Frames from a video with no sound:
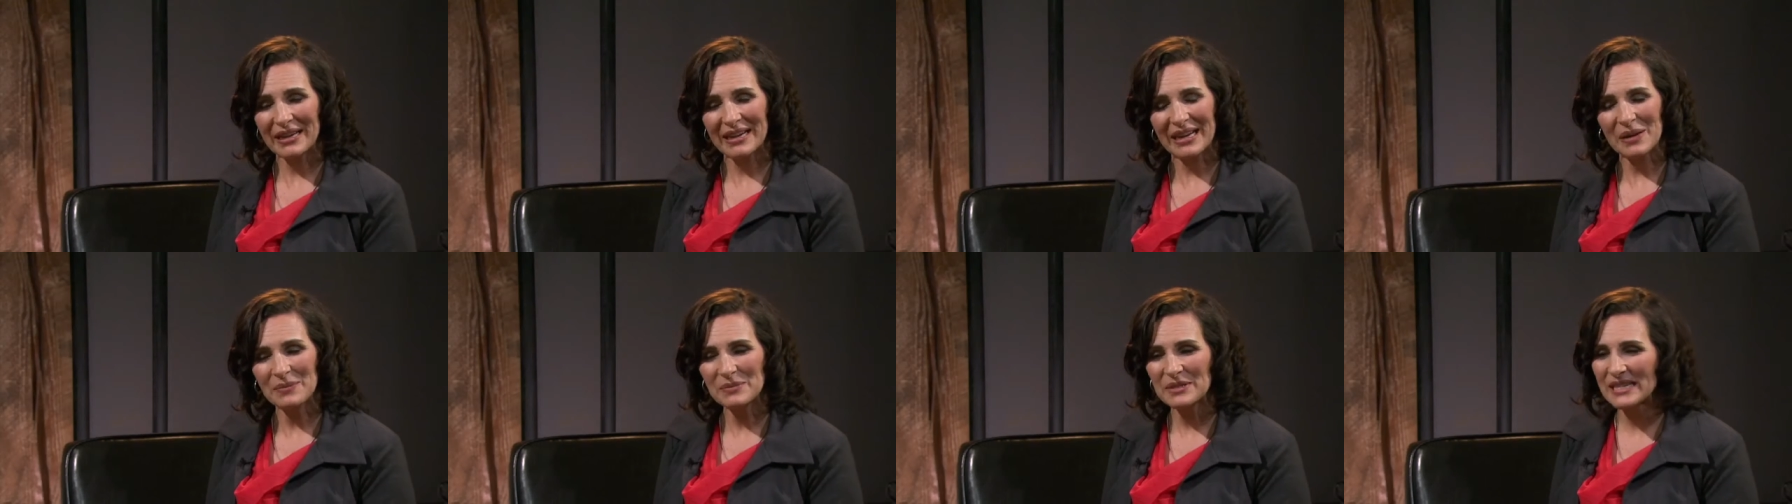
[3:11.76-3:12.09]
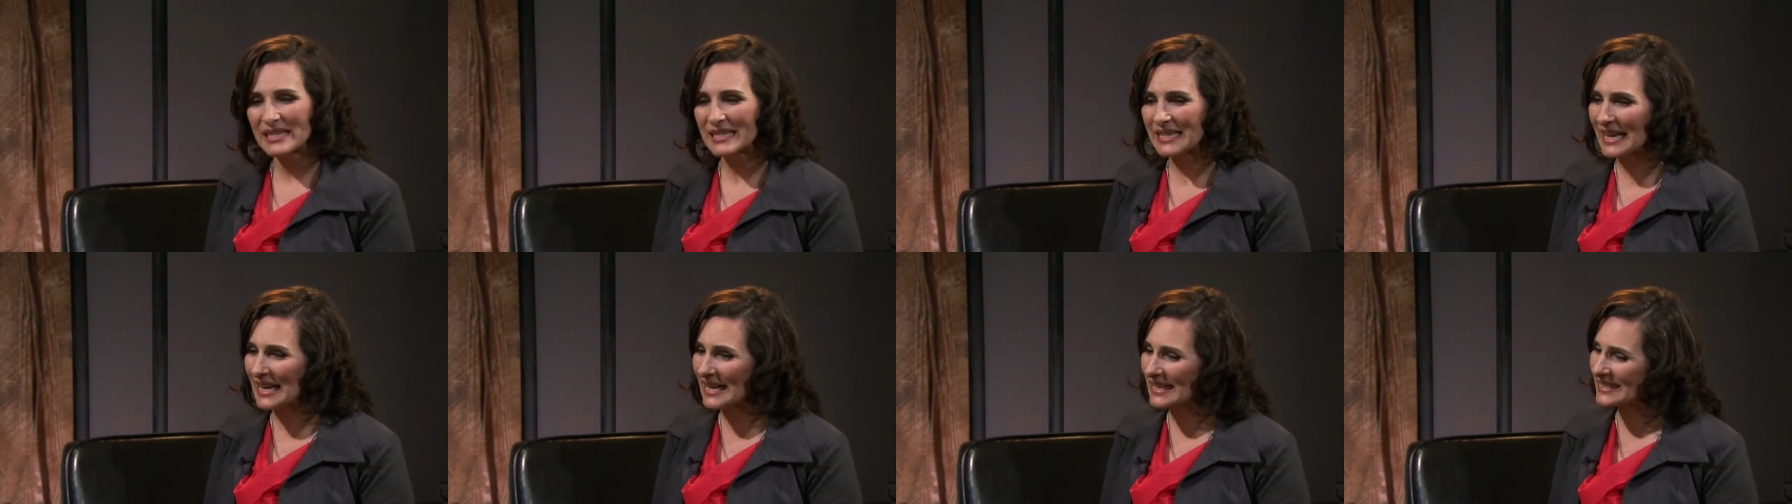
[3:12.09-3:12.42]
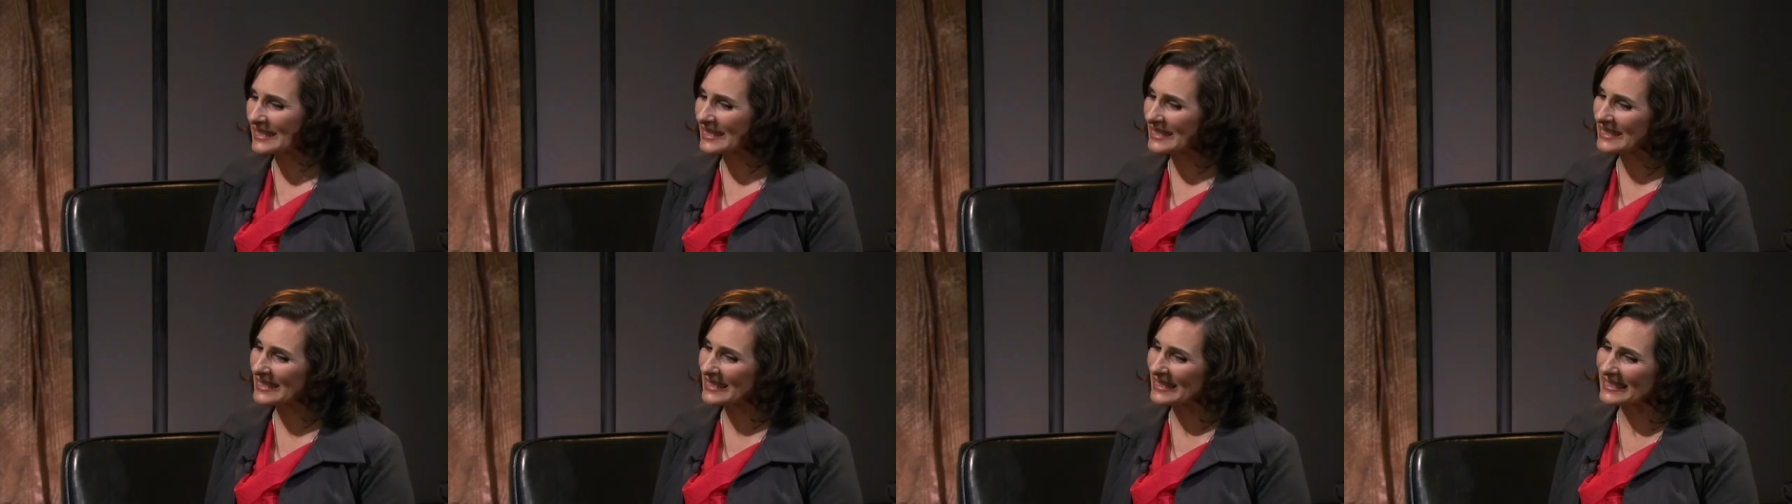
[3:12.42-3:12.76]
it comes to
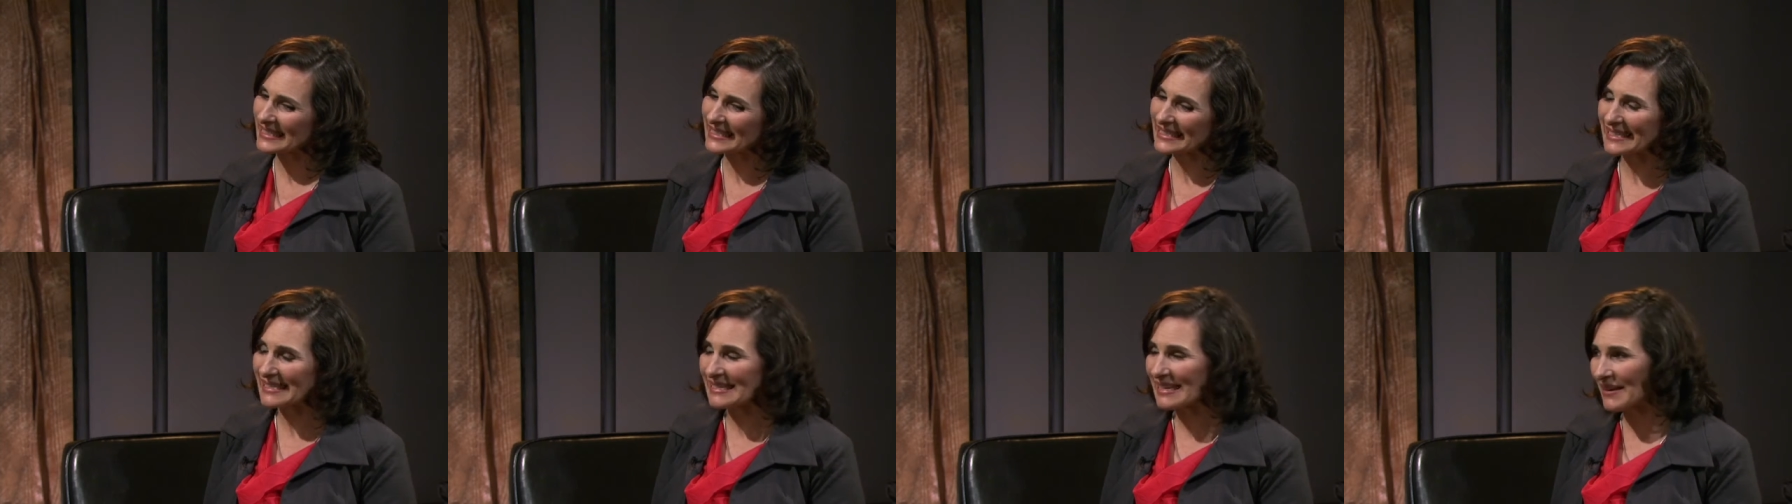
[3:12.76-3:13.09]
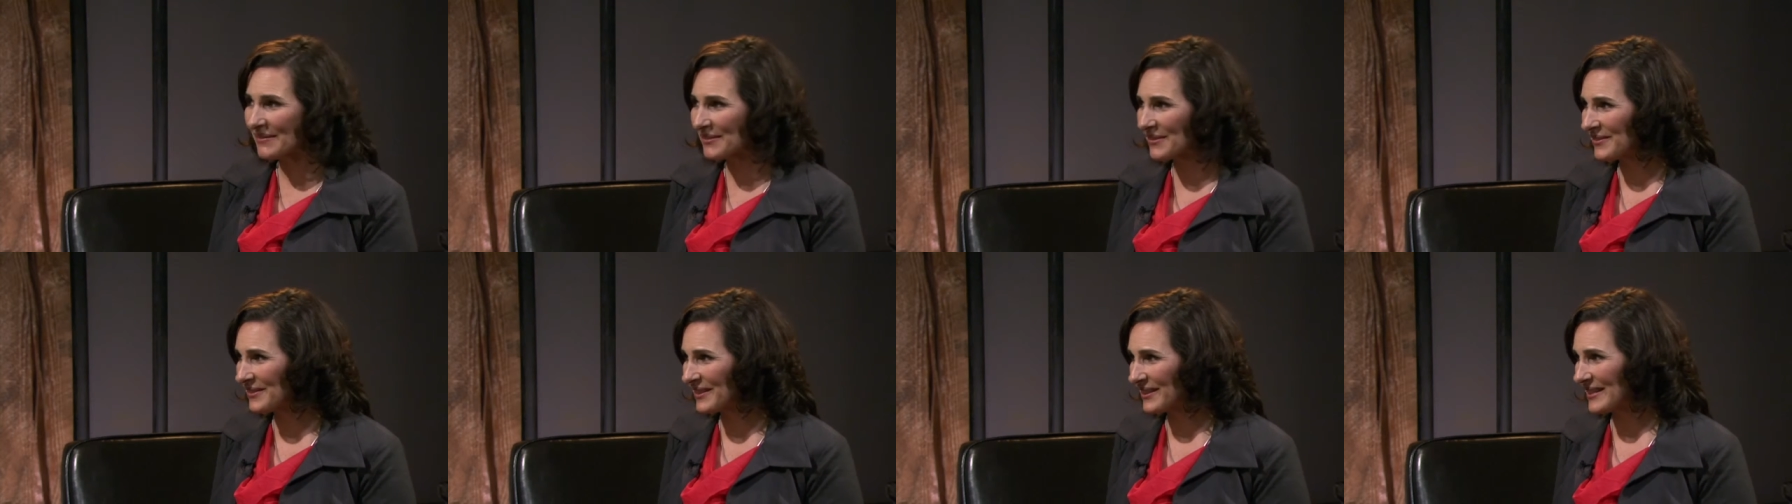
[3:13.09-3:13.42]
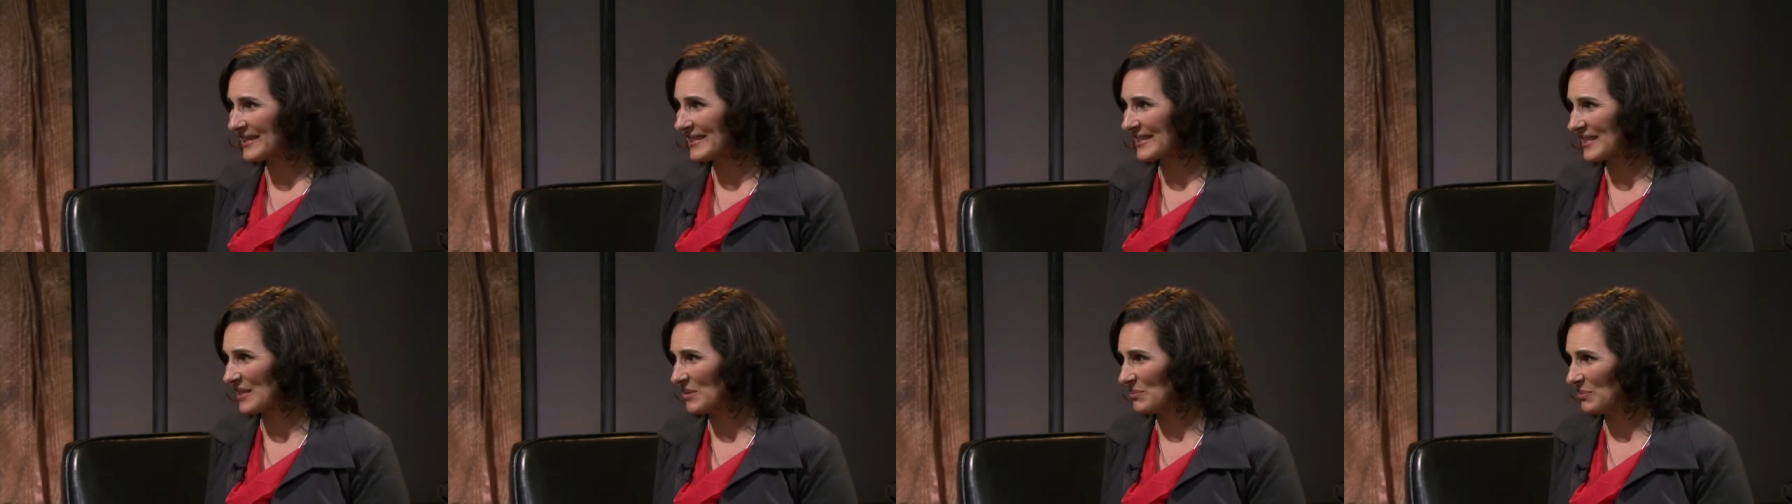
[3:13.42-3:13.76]
taxes, it's never
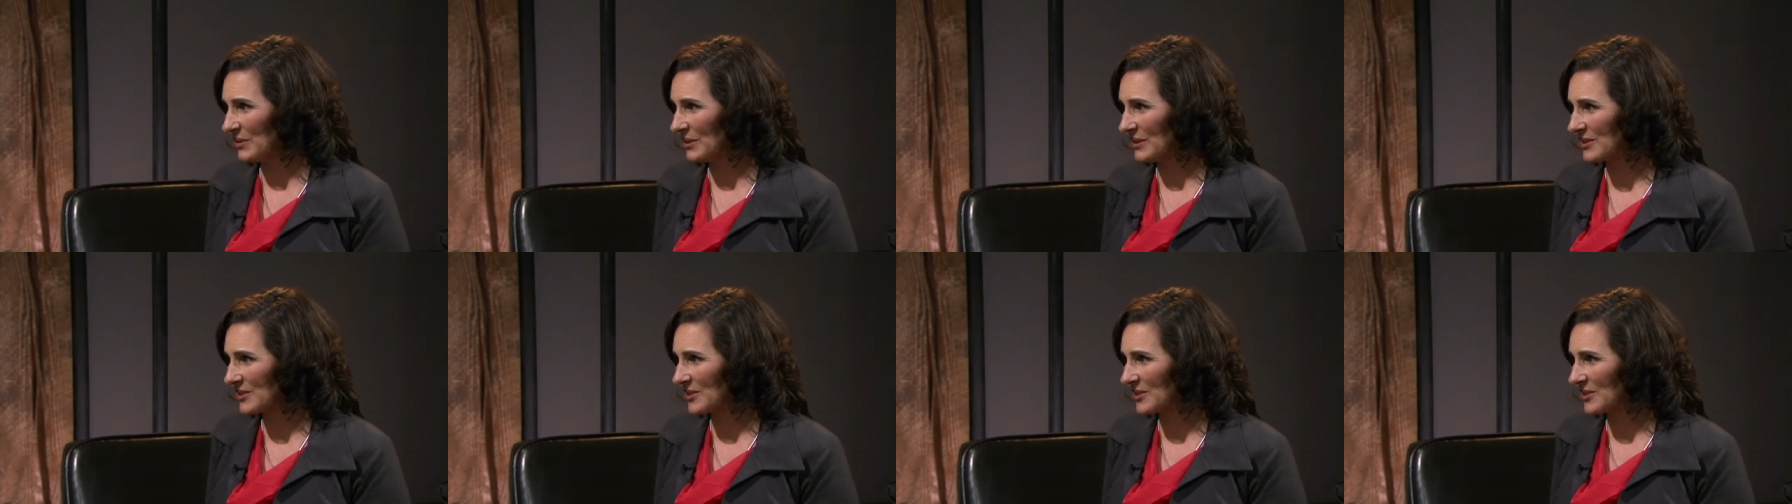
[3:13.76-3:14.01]
very simple.